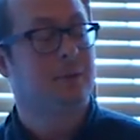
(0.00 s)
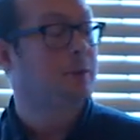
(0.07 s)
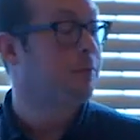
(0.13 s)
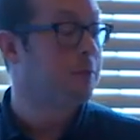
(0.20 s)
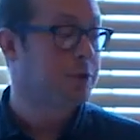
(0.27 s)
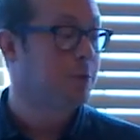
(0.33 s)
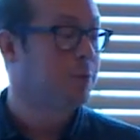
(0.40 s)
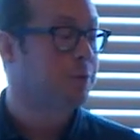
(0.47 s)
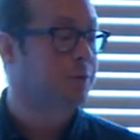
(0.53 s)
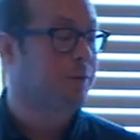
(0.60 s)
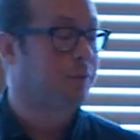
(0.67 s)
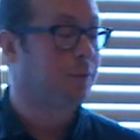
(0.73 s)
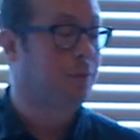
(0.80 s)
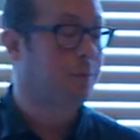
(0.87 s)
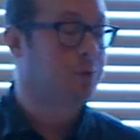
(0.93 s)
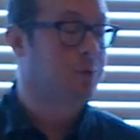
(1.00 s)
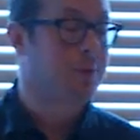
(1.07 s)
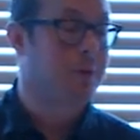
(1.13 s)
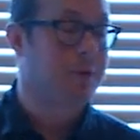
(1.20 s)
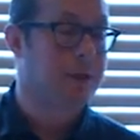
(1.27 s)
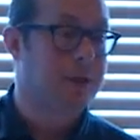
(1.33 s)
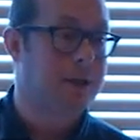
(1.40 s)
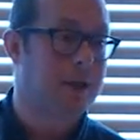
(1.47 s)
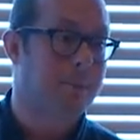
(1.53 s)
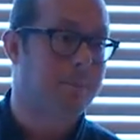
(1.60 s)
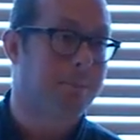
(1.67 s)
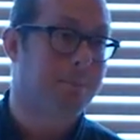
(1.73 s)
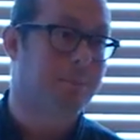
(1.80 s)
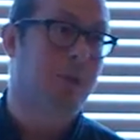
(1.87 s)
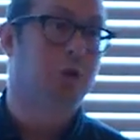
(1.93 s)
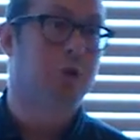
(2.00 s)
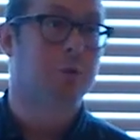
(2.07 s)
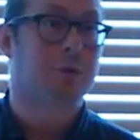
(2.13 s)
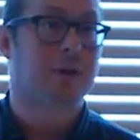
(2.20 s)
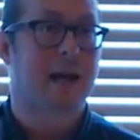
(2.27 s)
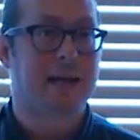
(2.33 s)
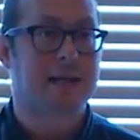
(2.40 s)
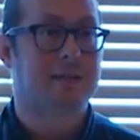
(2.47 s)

The results from some of the UK